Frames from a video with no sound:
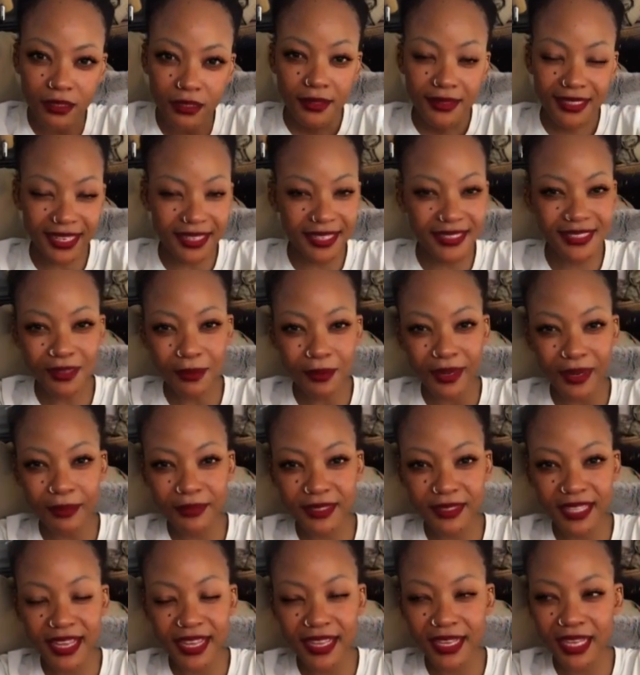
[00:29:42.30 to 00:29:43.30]
Do you understand what
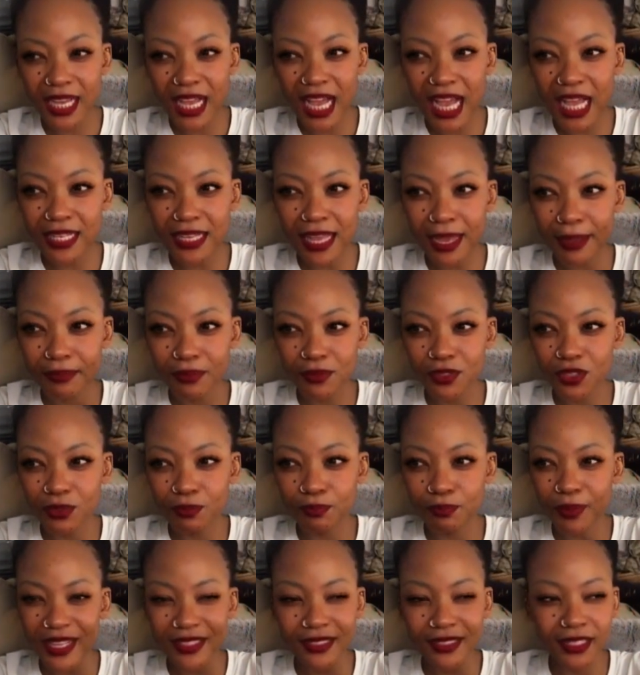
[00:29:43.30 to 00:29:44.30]
I'm saying? Like,
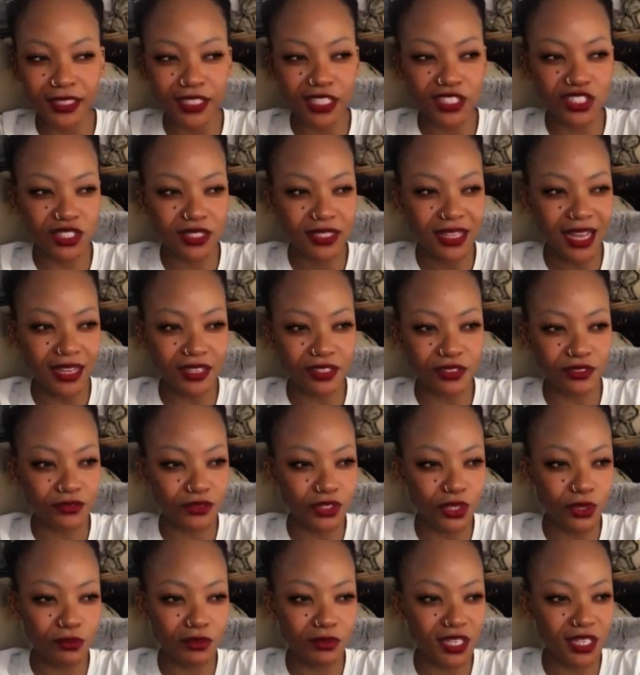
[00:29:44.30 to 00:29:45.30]
basically just kind of
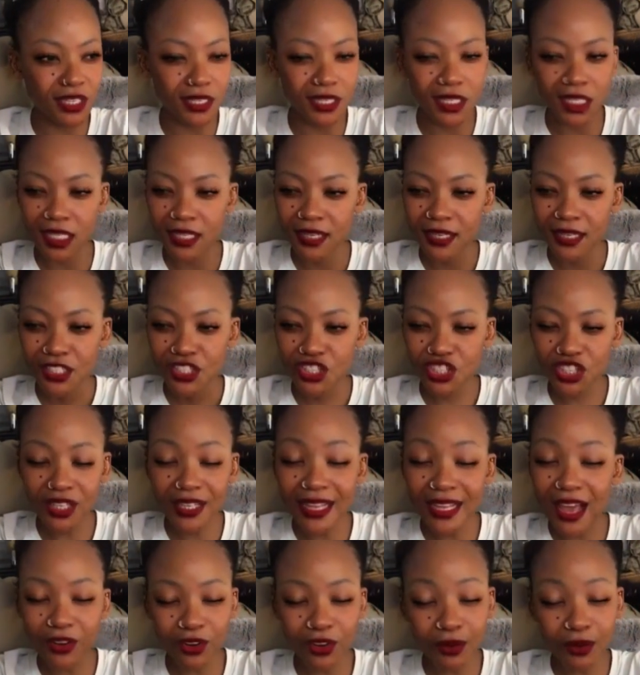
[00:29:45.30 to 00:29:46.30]
low-key
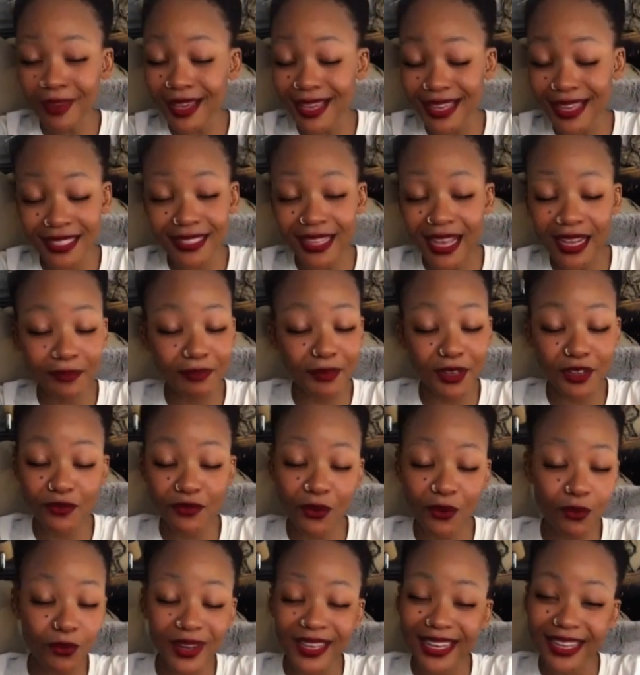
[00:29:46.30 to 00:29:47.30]
chill out on my excitement
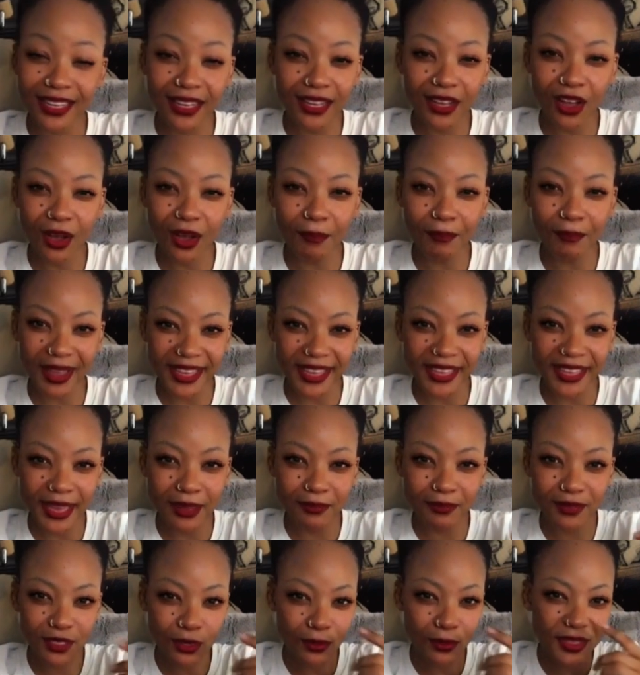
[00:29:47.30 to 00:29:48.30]
for winning my
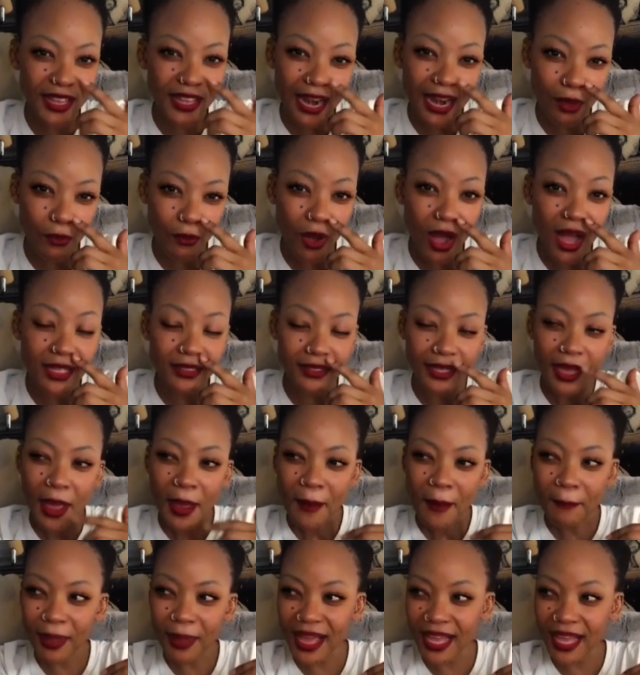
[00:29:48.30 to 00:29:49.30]
games the way that I was.
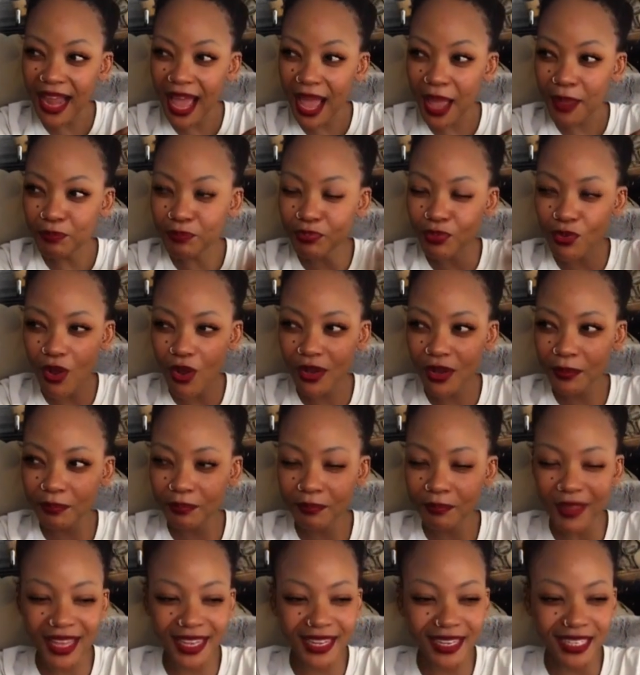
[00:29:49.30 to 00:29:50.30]
But I brought
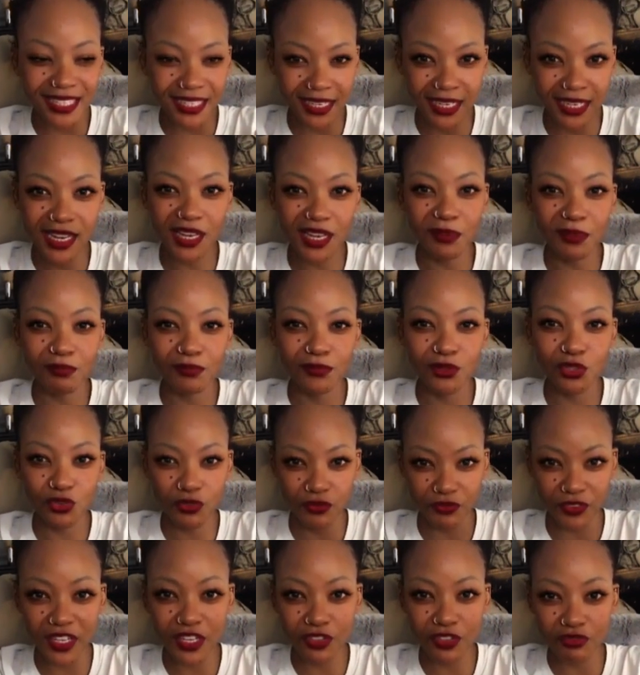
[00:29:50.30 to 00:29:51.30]
my team to
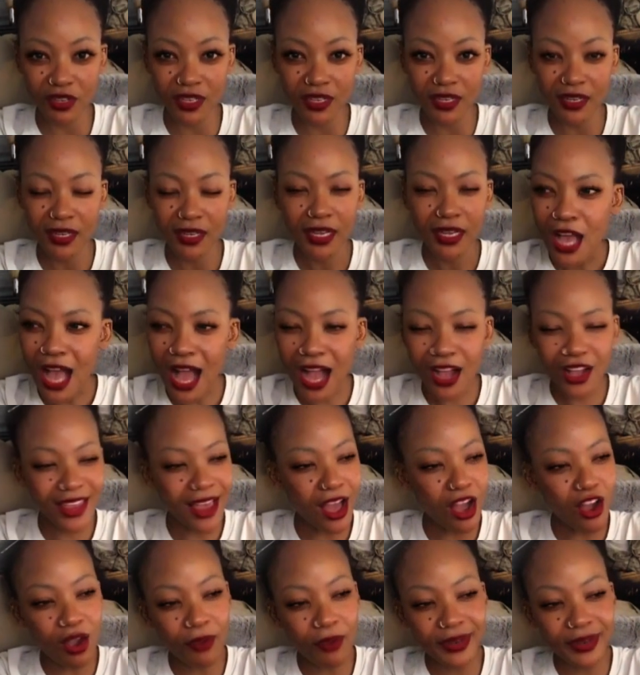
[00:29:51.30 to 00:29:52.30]
victory I
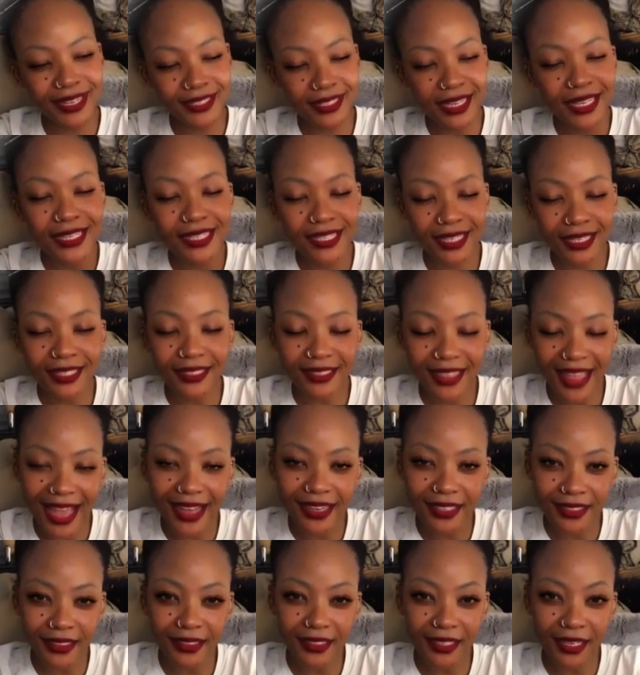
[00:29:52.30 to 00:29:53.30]
can't really say
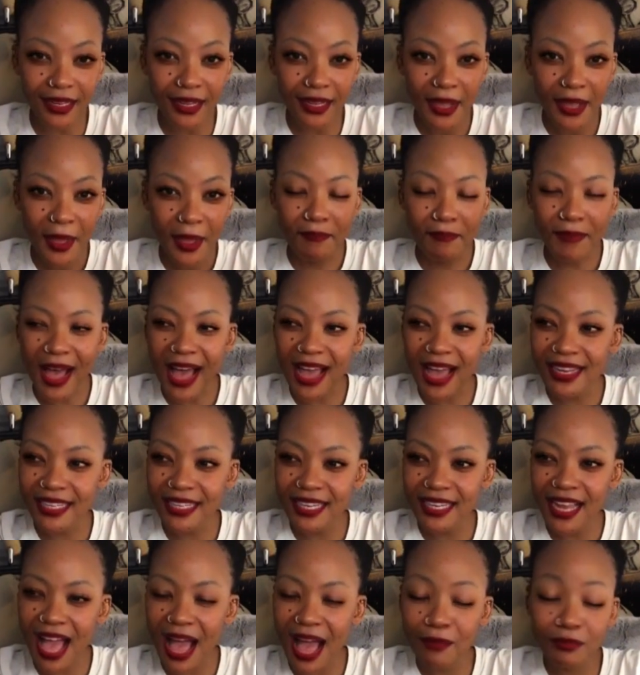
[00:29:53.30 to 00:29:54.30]
single-handedly, but
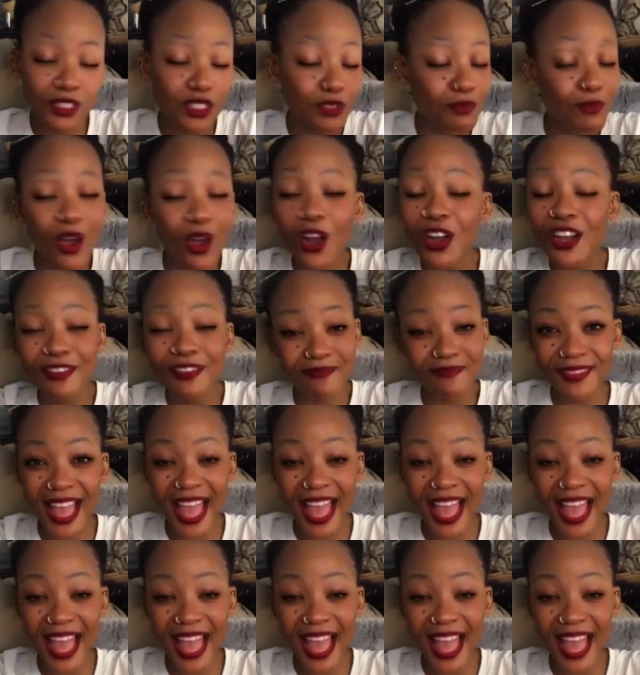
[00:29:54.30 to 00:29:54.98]
I'm smart.